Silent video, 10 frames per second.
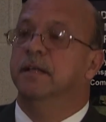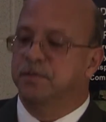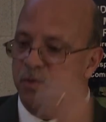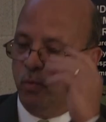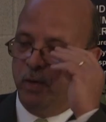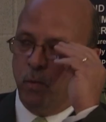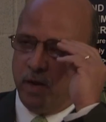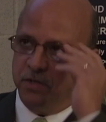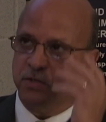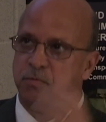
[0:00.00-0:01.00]
So we
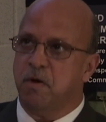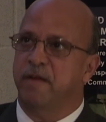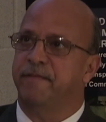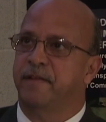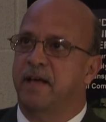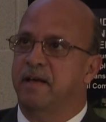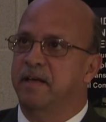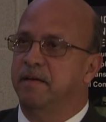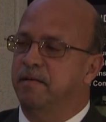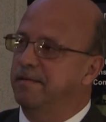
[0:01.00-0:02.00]
want to strive for that,
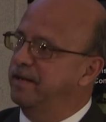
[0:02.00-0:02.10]
and